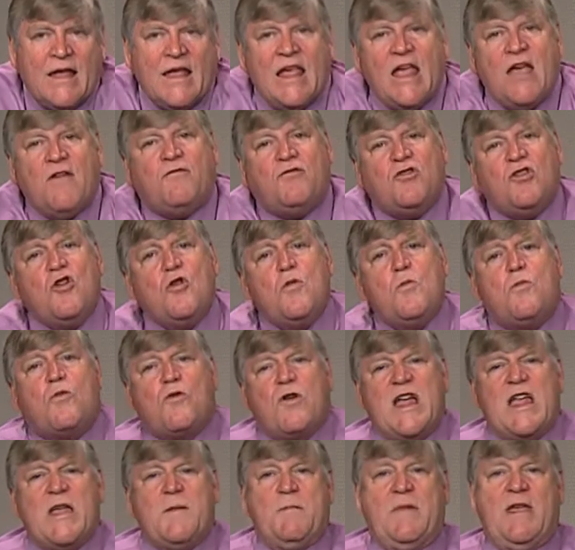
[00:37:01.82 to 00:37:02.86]
If you
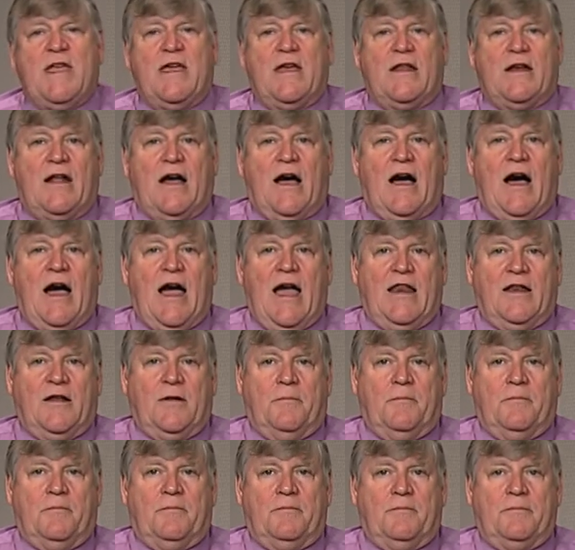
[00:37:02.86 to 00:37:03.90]
bring me an
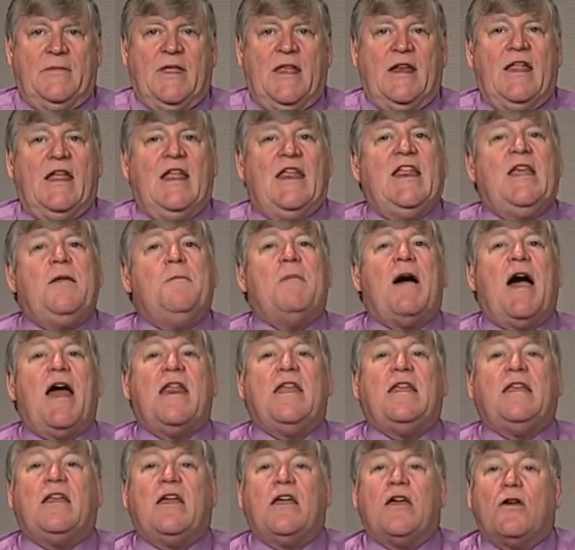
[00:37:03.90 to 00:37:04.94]
item that
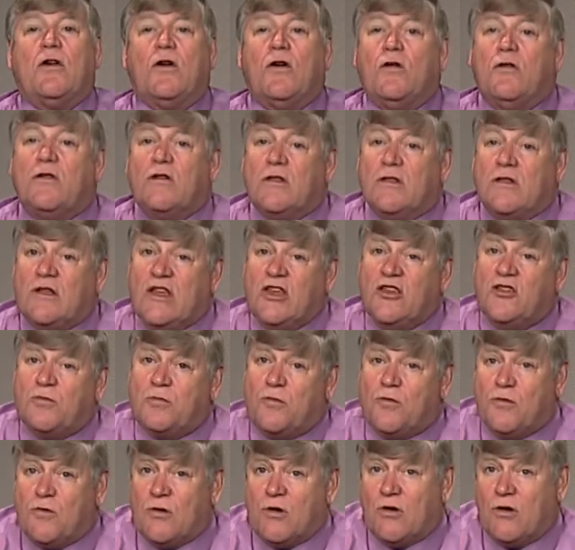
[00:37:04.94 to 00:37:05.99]
anybody can go to
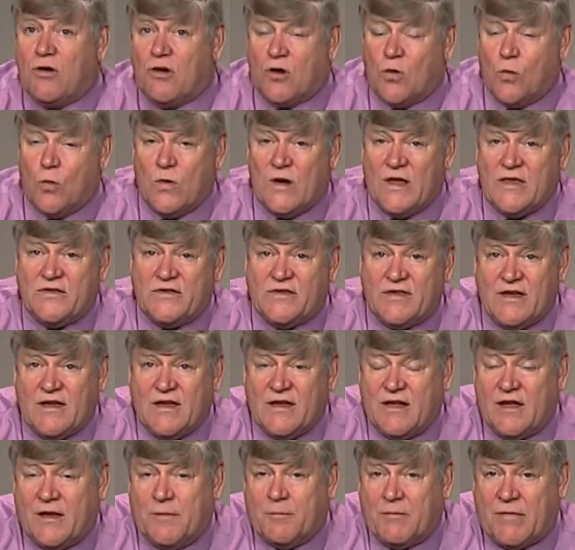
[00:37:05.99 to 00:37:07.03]
Leesport on a
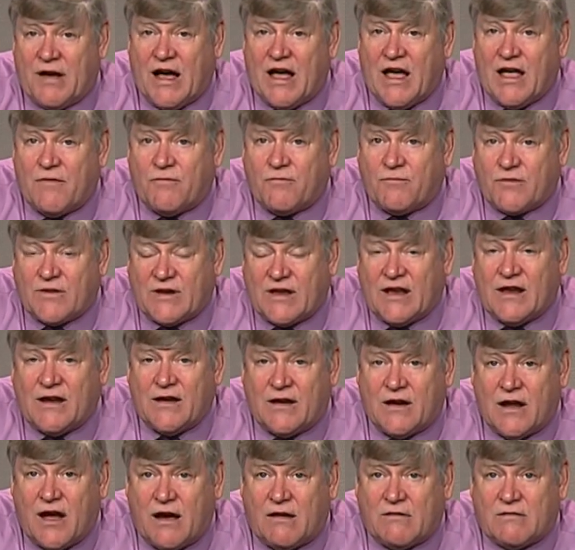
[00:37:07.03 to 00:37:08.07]
Wednesday and buy for
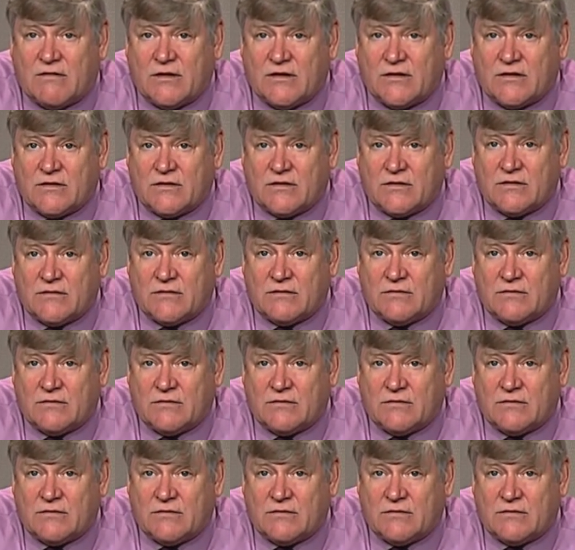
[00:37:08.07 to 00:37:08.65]
$10,